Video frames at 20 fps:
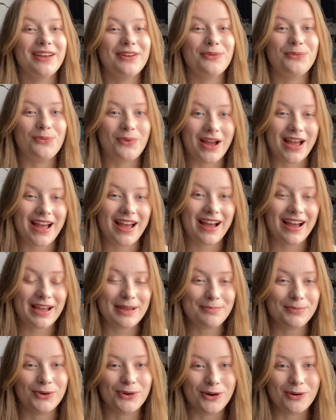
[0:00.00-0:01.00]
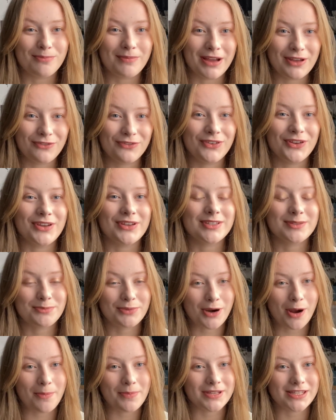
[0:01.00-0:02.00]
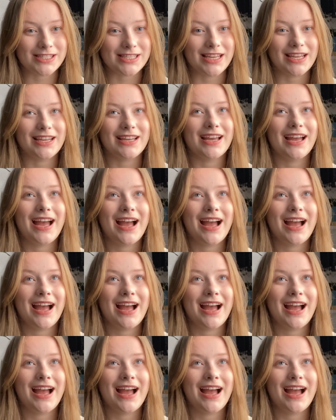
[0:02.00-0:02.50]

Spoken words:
where I bought my first property,